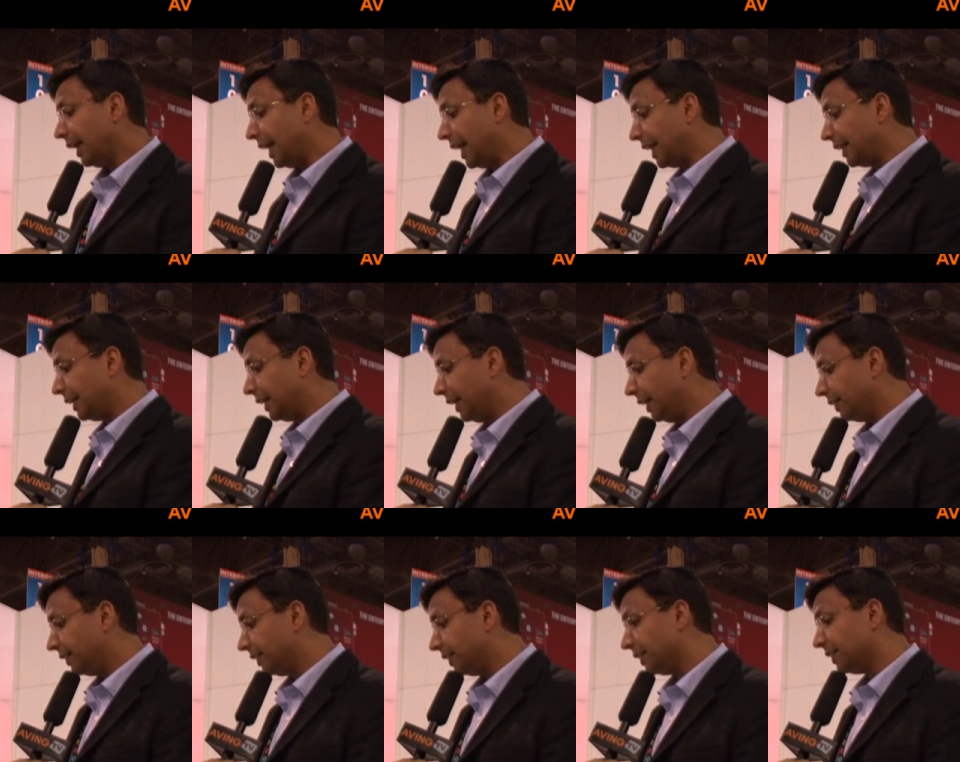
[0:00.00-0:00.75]
And
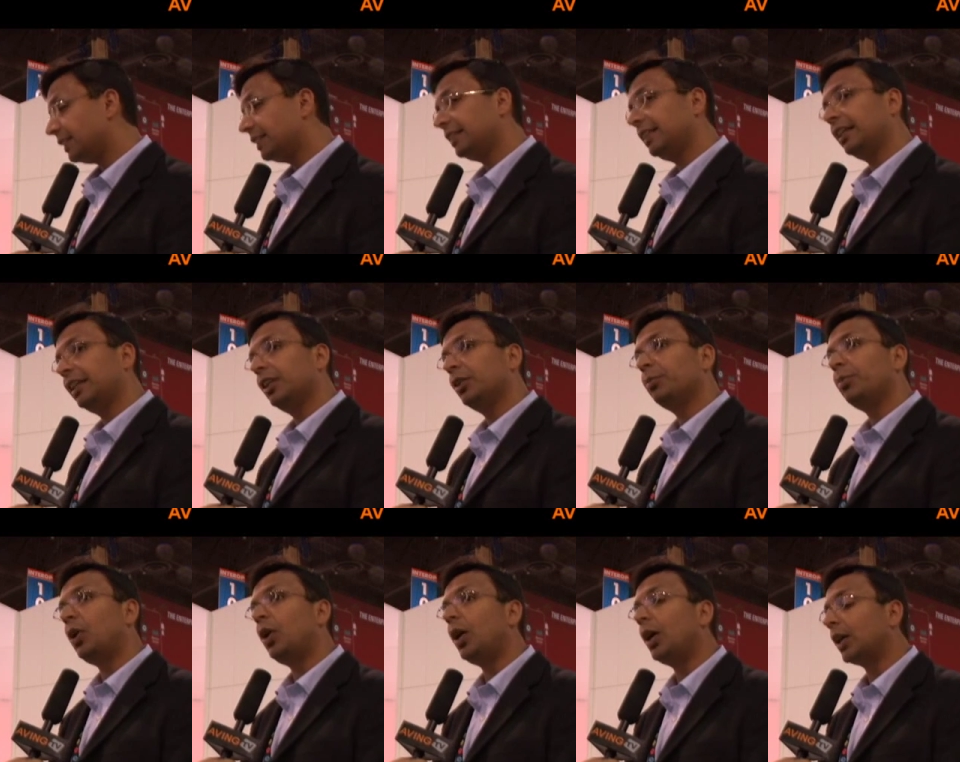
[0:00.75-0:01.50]
in this
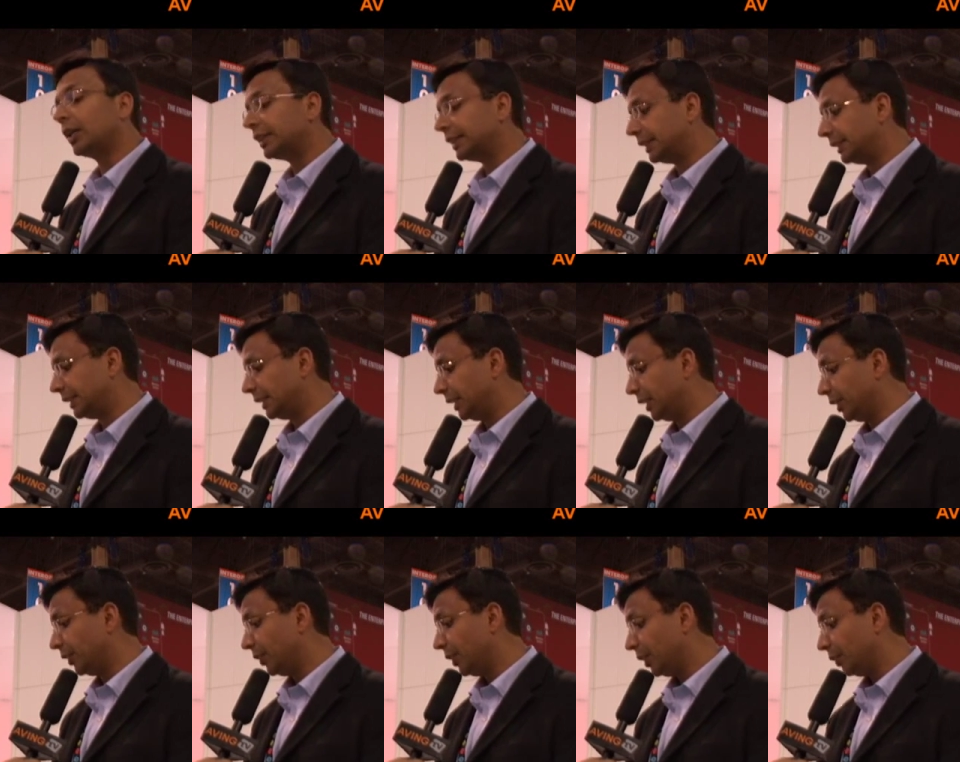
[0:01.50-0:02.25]
single box,
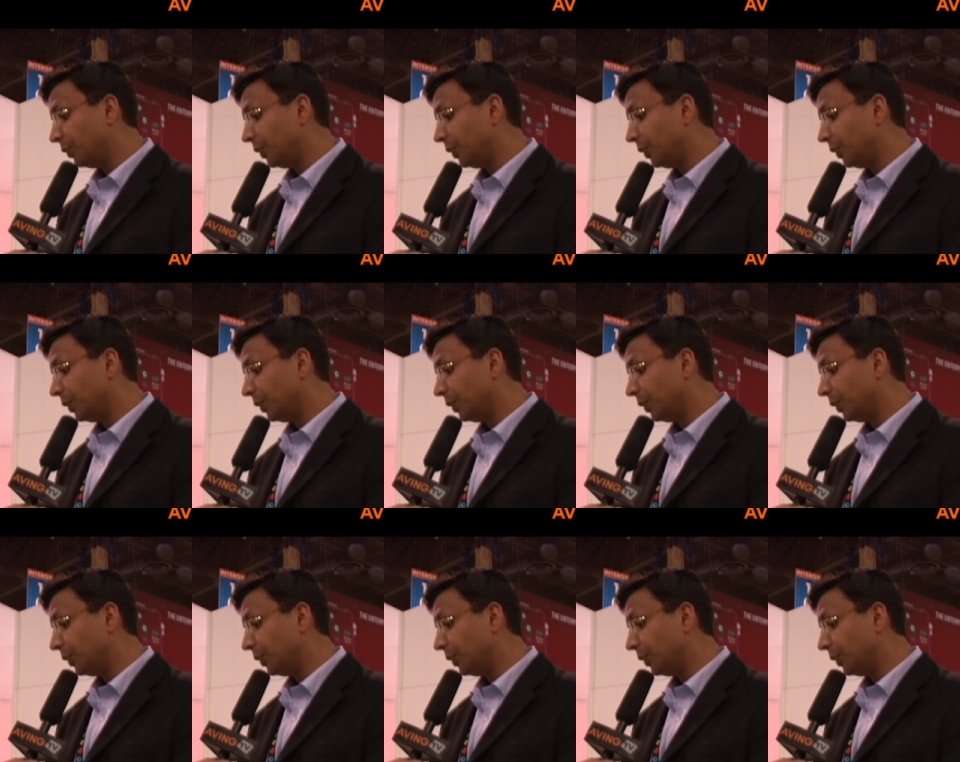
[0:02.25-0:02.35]
uh,